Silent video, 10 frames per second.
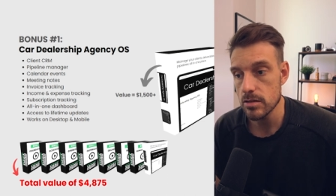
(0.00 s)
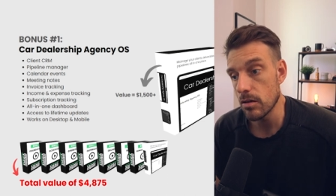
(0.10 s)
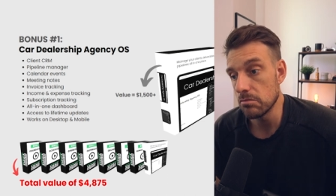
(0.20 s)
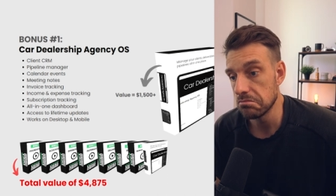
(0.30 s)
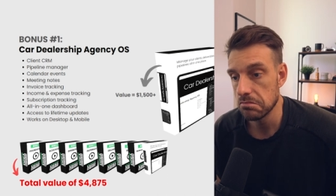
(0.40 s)
So
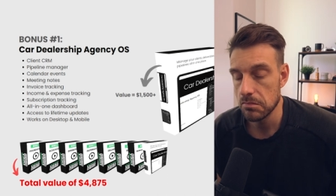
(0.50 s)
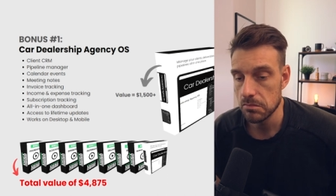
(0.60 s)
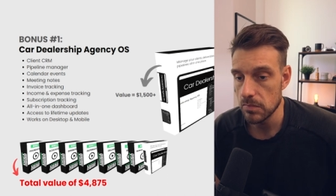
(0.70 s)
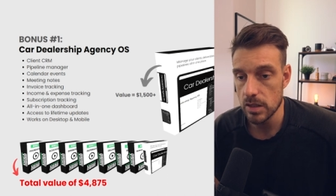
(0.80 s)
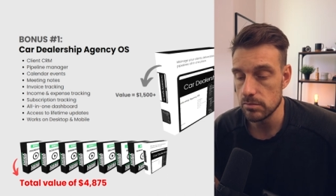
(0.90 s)

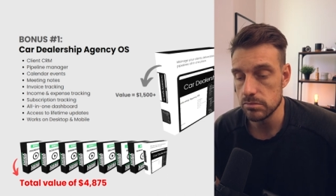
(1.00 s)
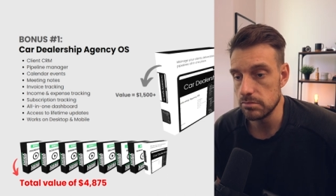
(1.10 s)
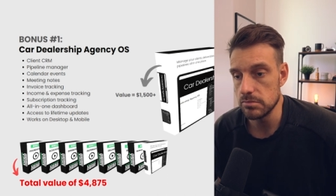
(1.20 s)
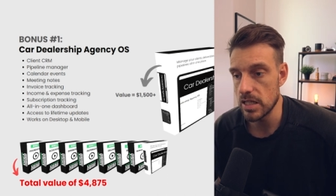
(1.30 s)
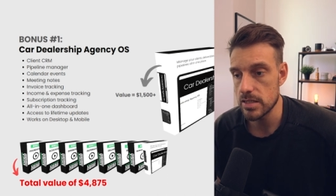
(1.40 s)
but
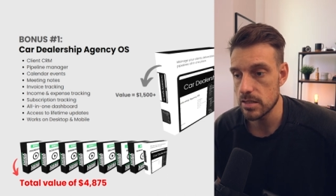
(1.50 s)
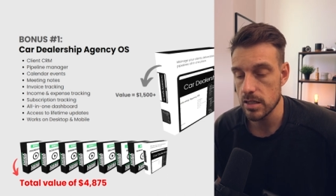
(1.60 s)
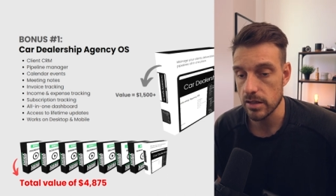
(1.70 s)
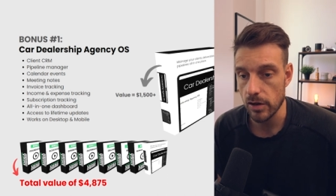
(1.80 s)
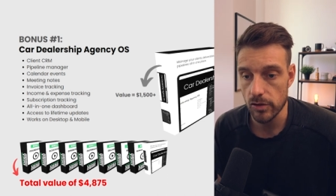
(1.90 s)
that's
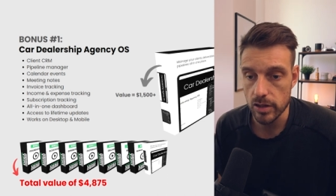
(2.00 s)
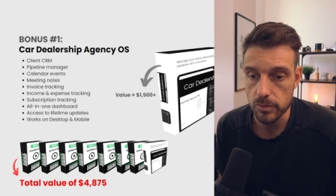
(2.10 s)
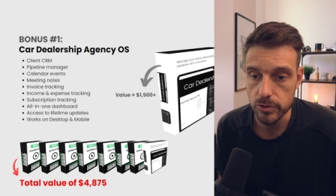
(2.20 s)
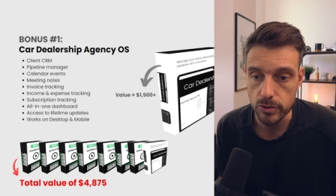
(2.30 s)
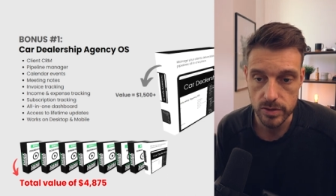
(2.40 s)
entirely
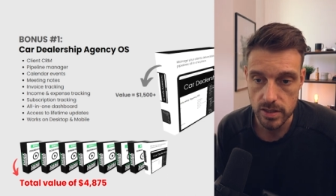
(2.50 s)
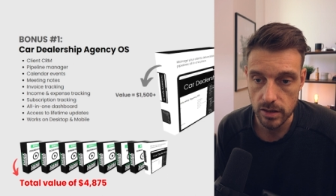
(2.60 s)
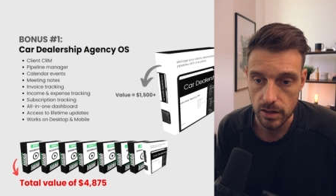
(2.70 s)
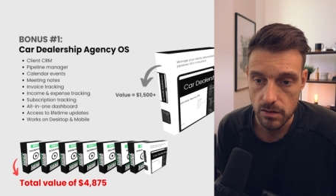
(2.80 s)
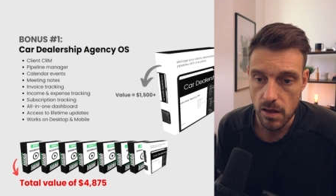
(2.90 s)
up to you. It's
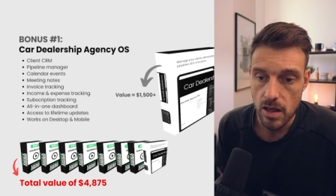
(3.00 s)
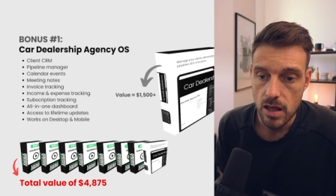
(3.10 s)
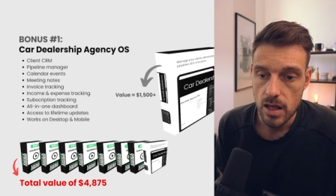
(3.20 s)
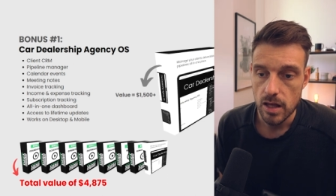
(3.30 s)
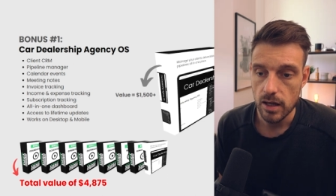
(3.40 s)
in there.
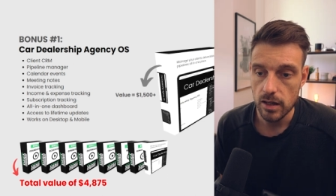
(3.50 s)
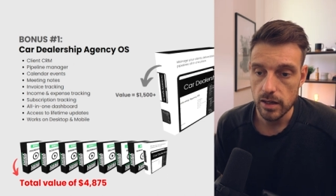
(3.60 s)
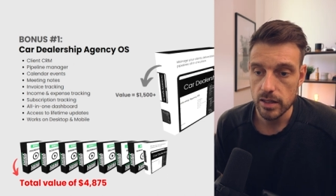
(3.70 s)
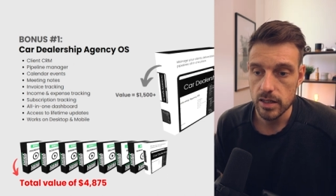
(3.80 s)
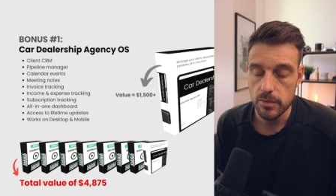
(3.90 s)
Uh,
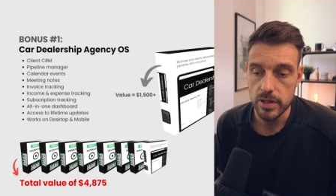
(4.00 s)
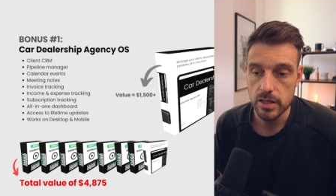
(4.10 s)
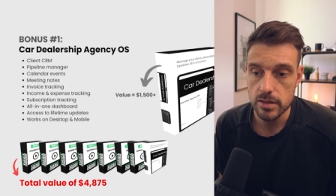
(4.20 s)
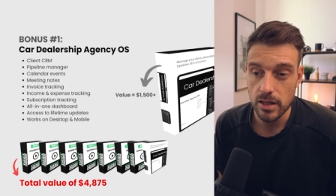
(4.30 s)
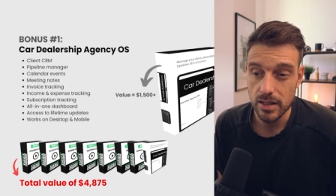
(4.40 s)
income and
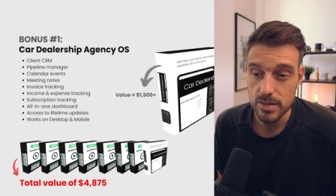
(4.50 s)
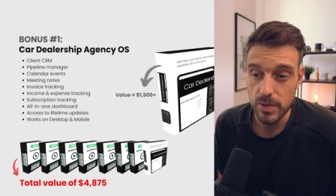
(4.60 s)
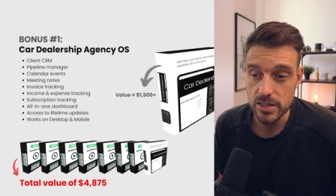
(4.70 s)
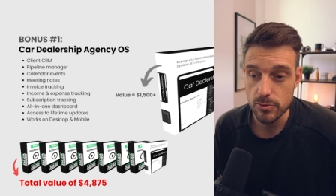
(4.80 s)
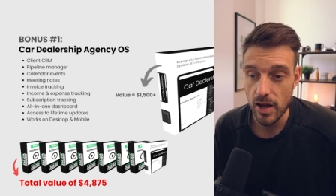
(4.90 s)

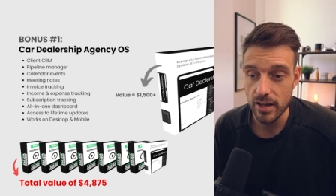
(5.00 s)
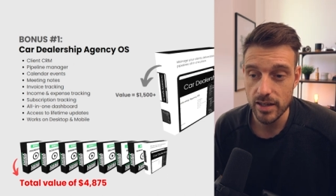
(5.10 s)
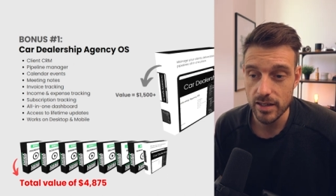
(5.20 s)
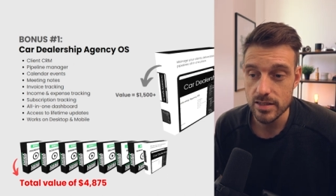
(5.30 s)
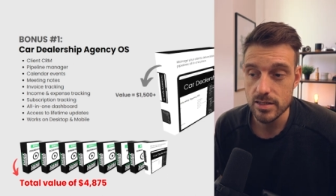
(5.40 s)
expense
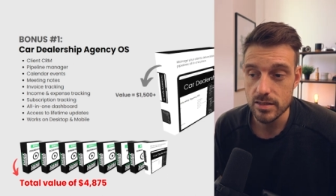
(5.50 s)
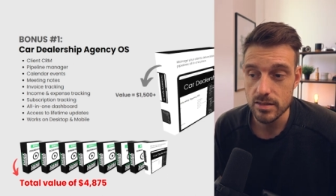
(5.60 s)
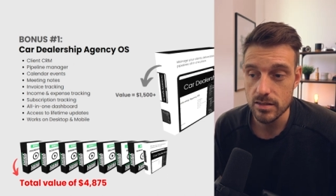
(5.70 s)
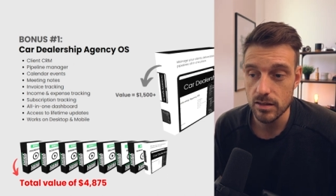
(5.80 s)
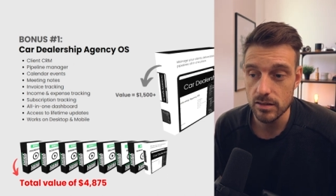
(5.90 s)
tracking
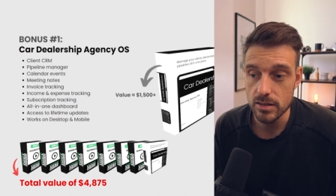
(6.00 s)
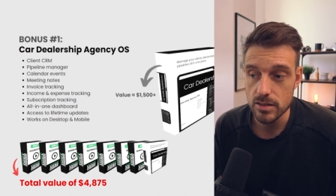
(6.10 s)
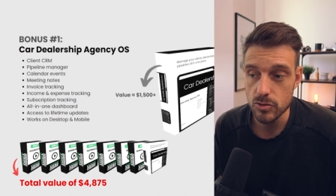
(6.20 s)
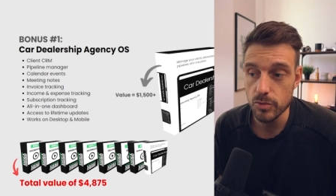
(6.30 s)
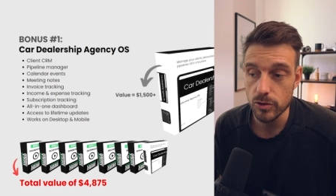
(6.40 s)
is uh,
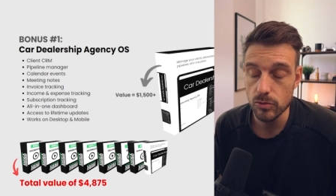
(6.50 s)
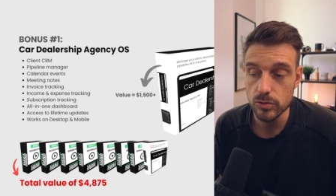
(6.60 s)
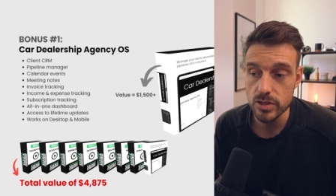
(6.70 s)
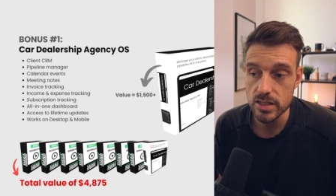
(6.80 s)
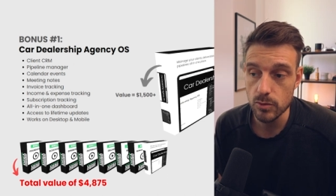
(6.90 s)
it's super cool
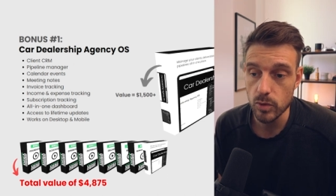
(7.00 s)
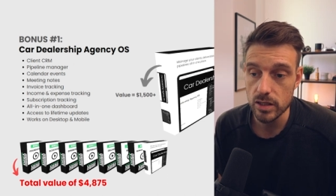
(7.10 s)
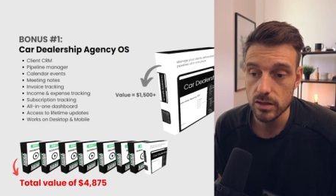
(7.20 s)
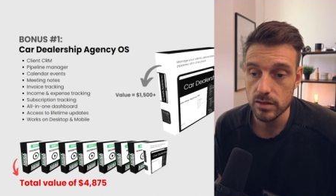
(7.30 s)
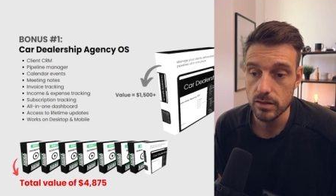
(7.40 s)
to see
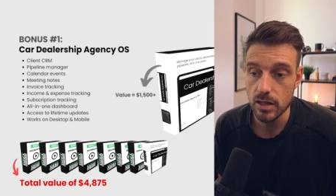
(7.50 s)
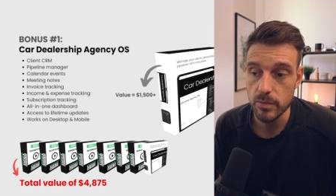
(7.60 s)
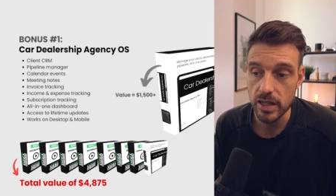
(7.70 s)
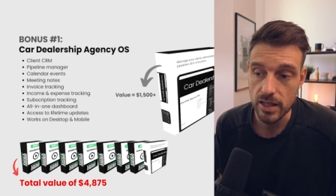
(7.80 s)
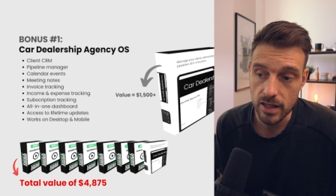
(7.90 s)
what's
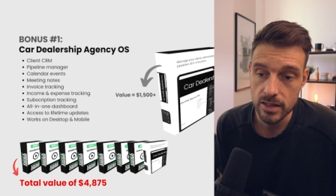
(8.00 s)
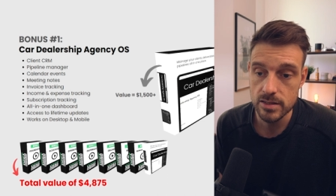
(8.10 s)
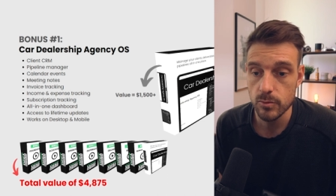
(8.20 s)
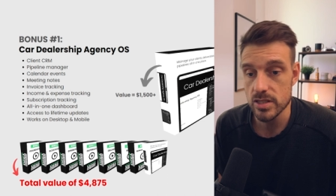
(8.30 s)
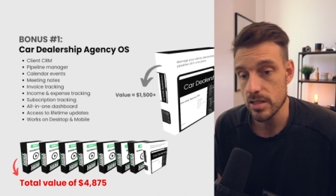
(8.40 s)
coming in
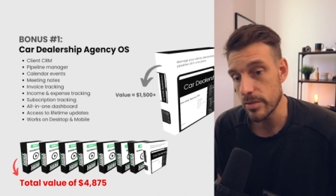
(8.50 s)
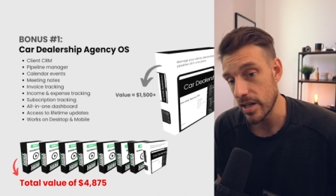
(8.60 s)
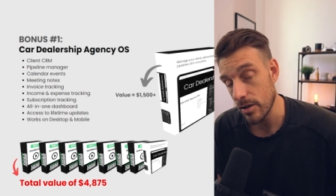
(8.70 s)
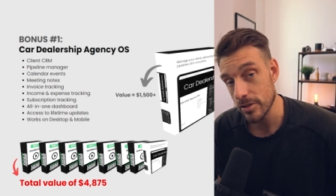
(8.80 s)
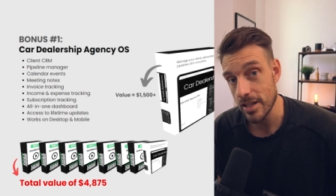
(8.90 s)
and what's coming
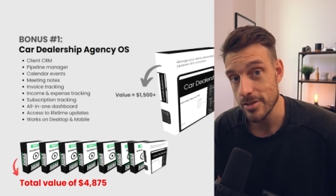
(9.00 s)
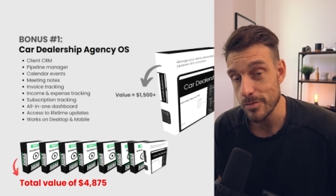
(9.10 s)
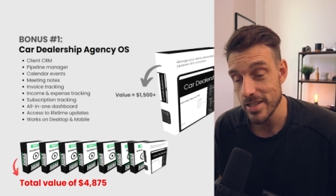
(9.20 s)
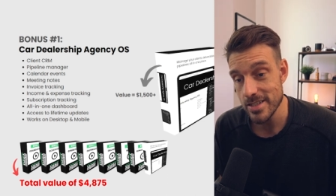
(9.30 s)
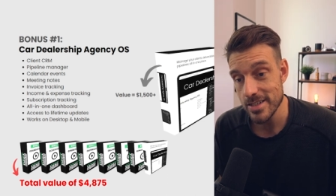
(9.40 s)
out as your
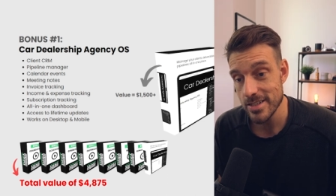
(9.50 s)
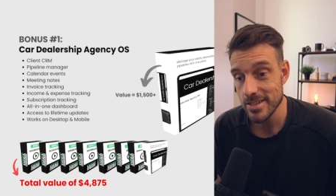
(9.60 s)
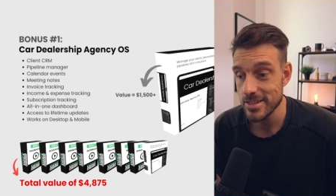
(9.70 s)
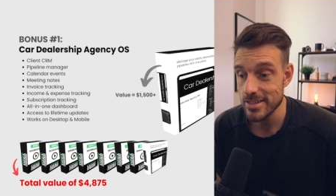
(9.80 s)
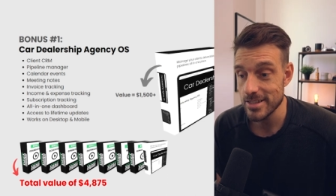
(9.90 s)

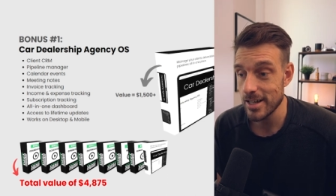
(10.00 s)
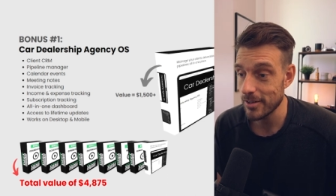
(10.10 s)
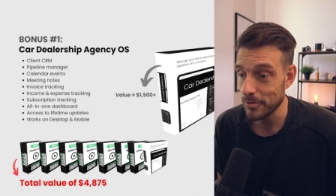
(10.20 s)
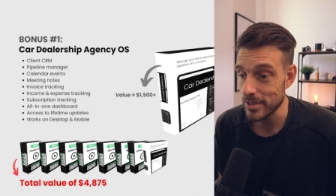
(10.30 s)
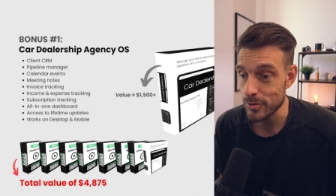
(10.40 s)
business. It's not
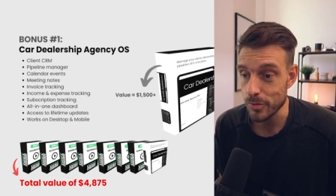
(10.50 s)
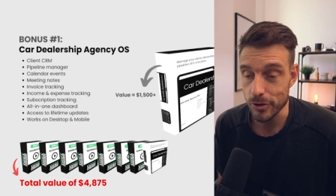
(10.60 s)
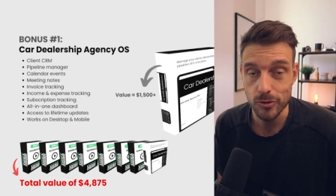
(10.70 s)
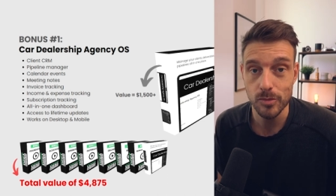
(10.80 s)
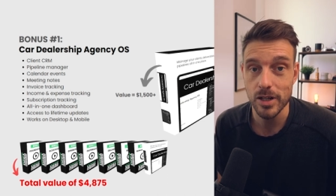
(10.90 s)
only super
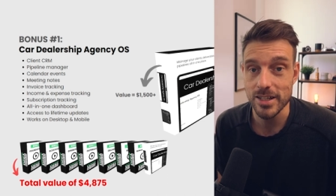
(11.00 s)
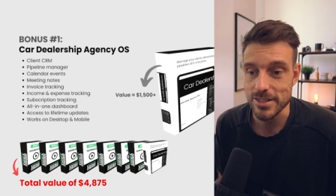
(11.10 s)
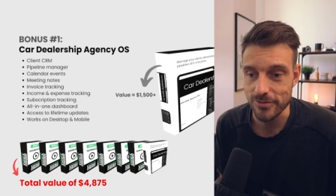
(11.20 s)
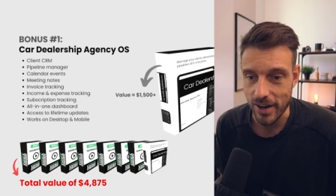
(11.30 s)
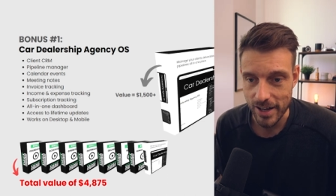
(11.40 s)
cool, but
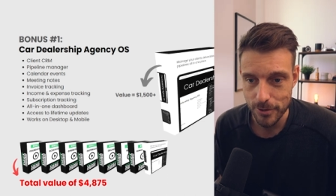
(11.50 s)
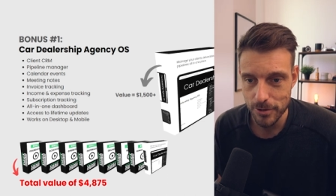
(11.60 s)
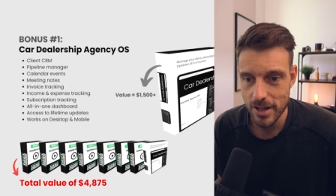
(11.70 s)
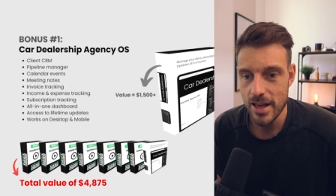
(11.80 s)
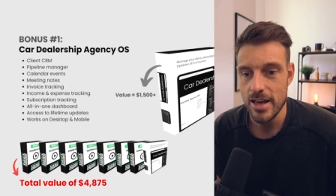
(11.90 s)
it's
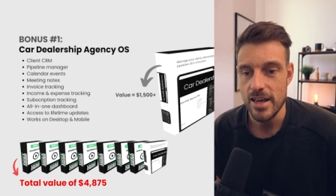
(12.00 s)
vital.